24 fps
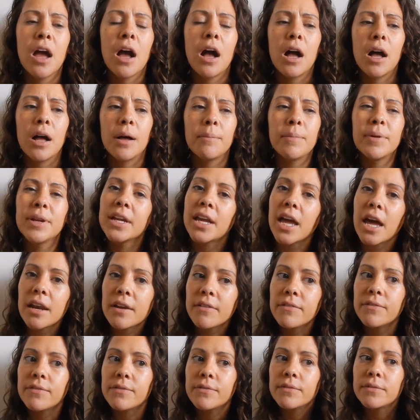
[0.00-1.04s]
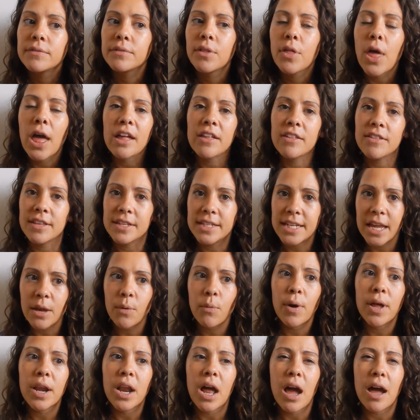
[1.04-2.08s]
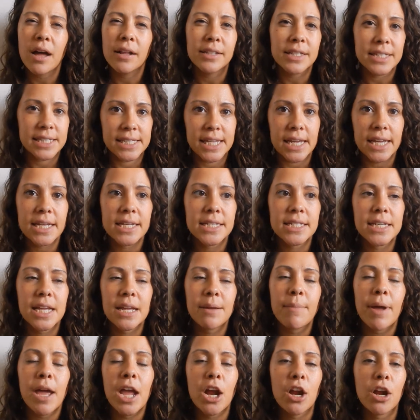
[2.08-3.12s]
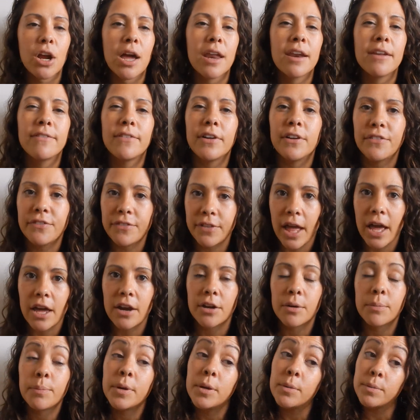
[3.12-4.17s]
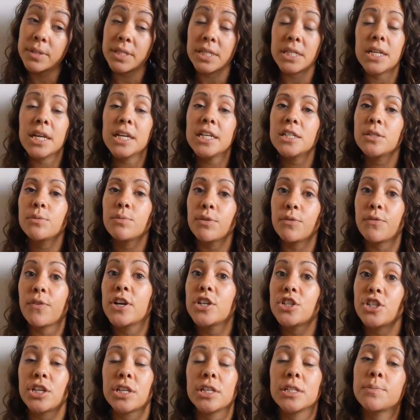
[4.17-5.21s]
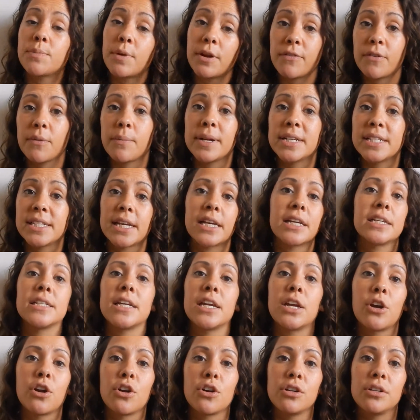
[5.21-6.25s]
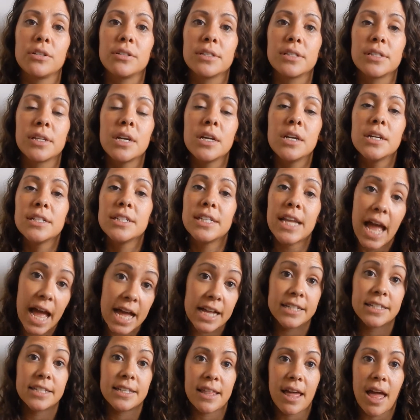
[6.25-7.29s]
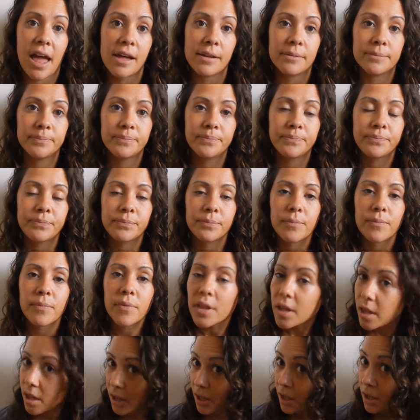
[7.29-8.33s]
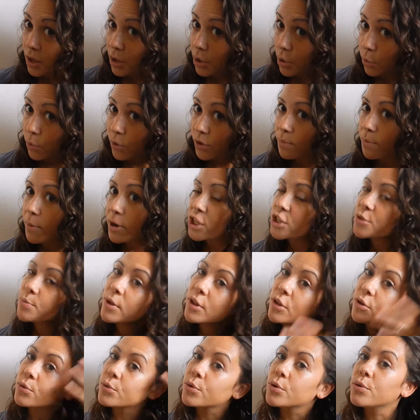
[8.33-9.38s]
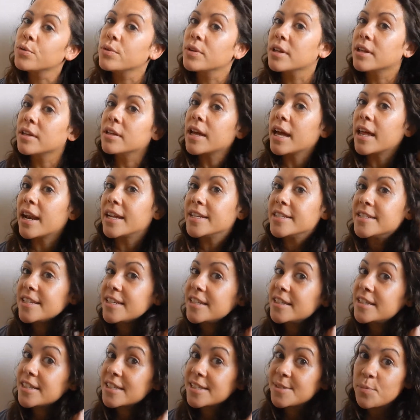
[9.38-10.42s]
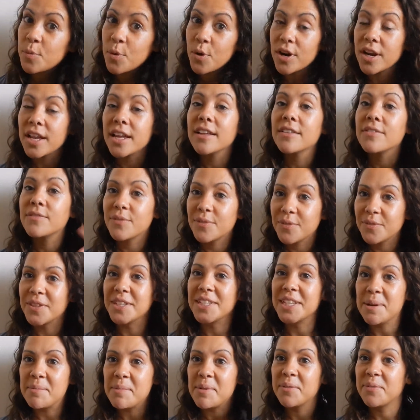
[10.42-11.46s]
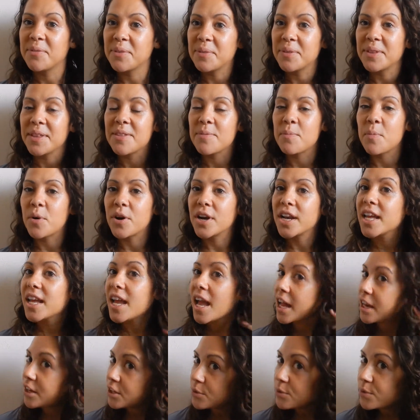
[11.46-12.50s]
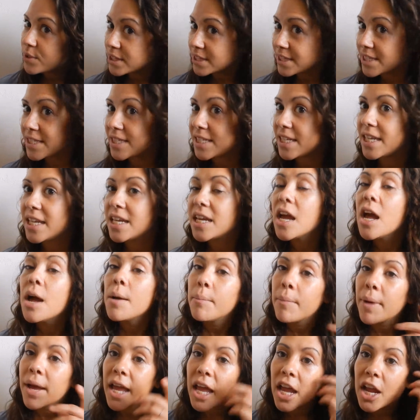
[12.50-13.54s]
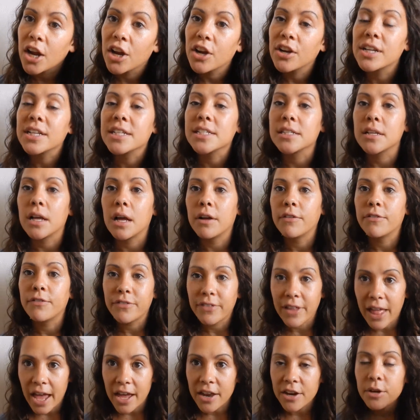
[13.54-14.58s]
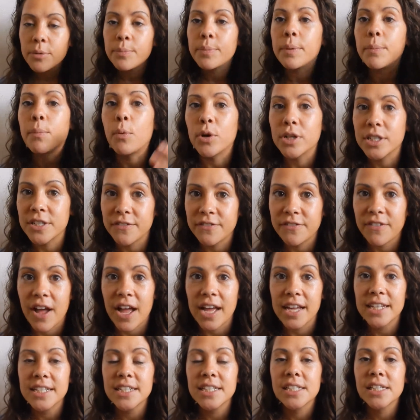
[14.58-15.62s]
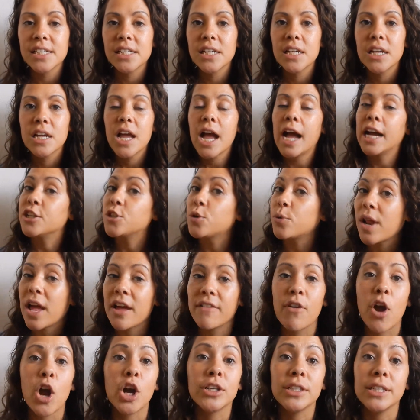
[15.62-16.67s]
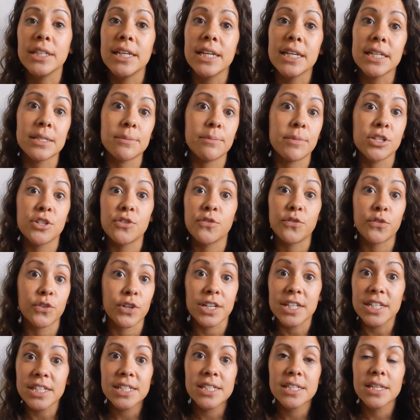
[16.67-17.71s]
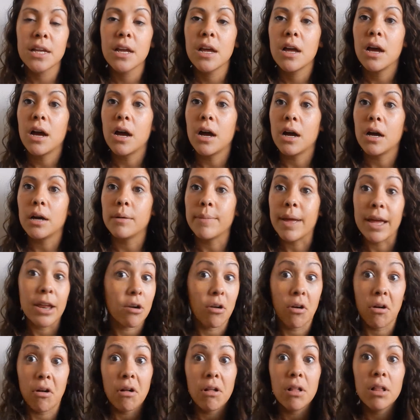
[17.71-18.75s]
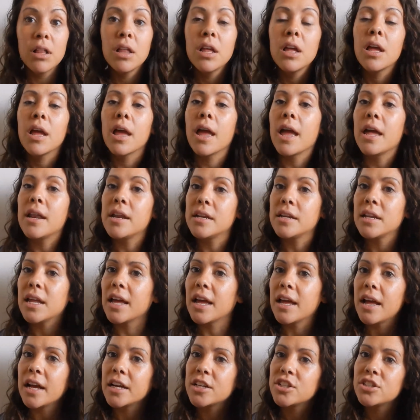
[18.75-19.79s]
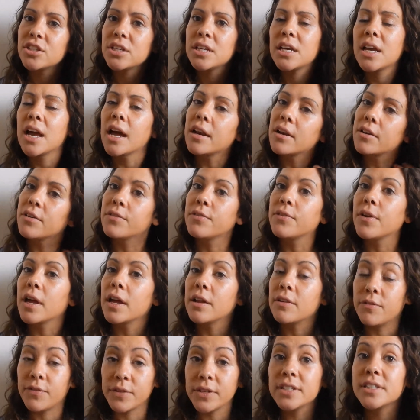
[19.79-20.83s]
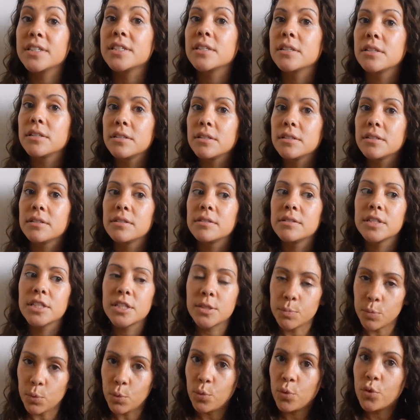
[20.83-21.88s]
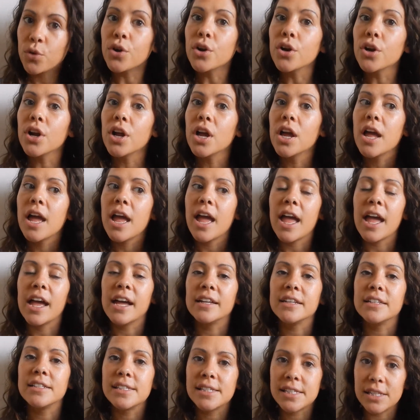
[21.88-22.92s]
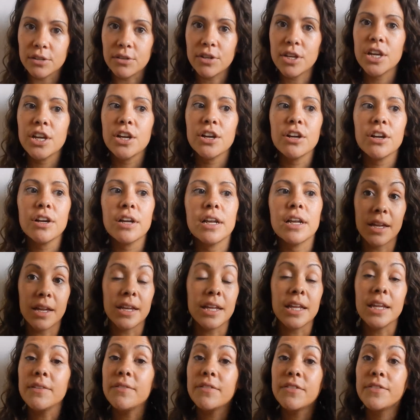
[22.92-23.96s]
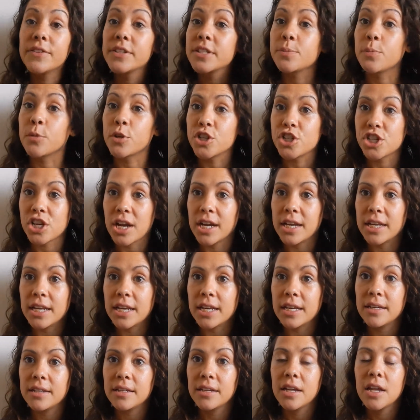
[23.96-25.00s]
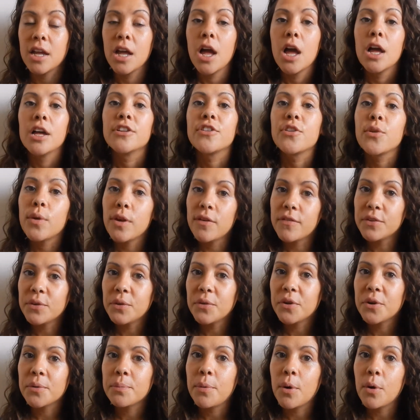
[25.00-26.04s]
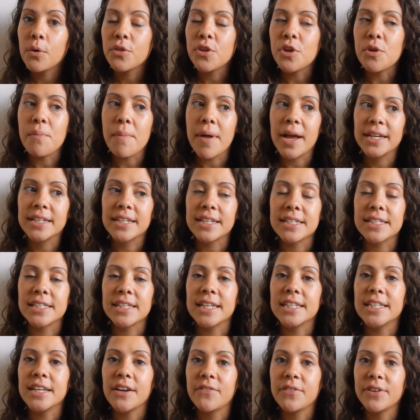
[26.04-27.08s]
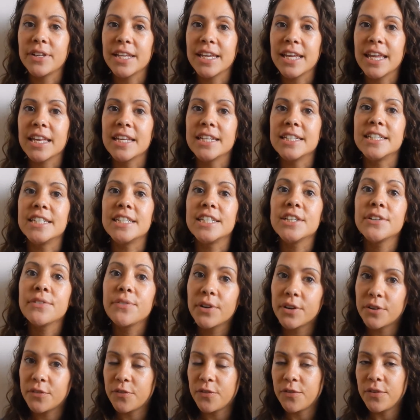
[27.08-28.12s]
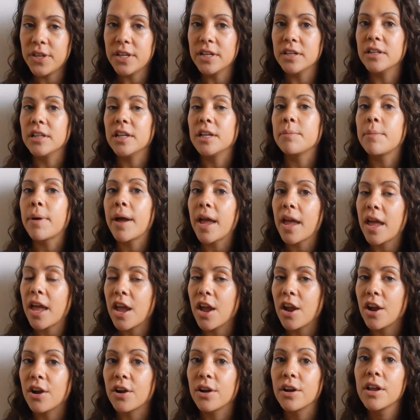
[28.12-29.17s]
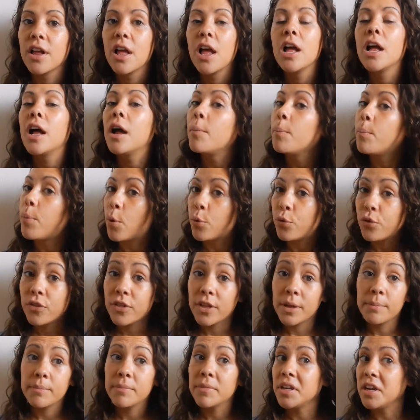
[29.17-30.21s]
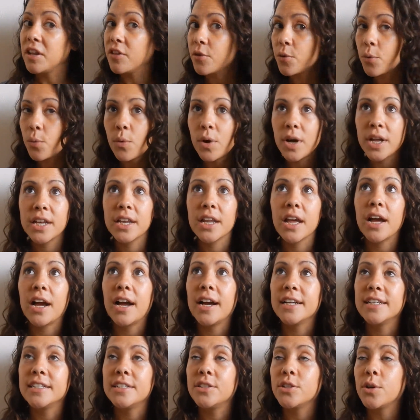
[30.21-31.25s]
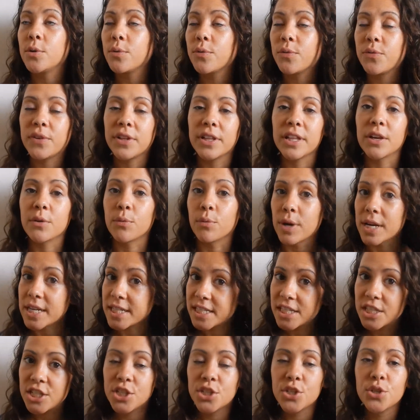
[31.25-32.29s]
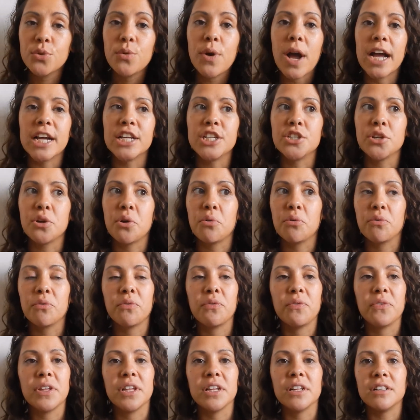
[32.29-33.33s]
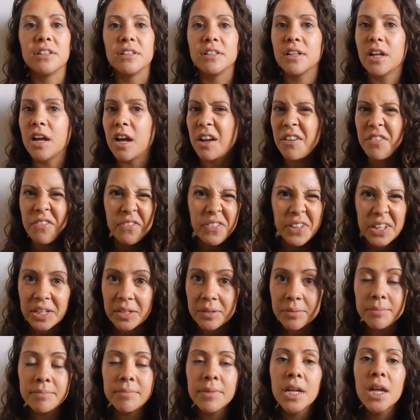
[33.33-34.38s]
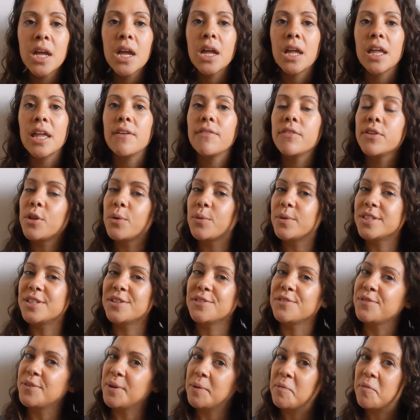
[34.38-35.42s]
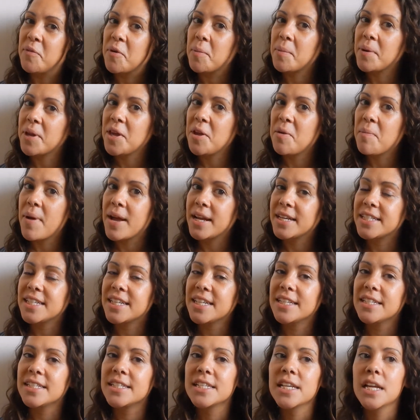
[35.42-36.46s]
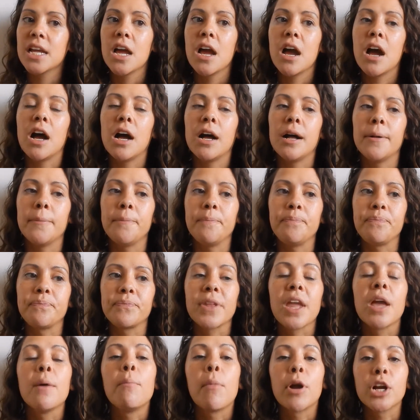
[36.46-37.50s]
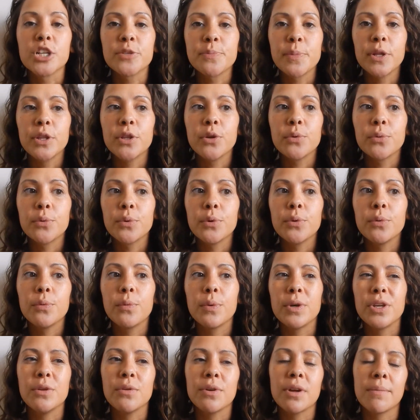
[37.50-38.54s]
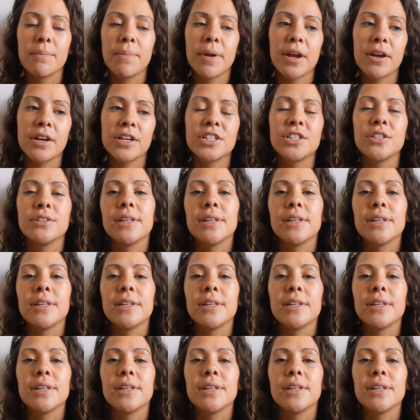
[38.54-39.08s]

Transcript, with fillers: um, but it kind of as the day went on the second day my hair kind of felt flatter but it was a nice refreshing spray for my second day curls to add to that with marshmallow root and I did it this morning, the demo from this morning, and you can see my hair is flatter but more defined. I don't have hardly as much frizz um, at all, and it actually kind of, it feels smoother and silkier. it even feels more shiny. So even though they're both humectants, I definitely get a different feel in my hair. Both of them, neither one, I don't feel a residue, I don't feel a film, even though it's a film forming humectant. Um, marshmallow root, when you compare it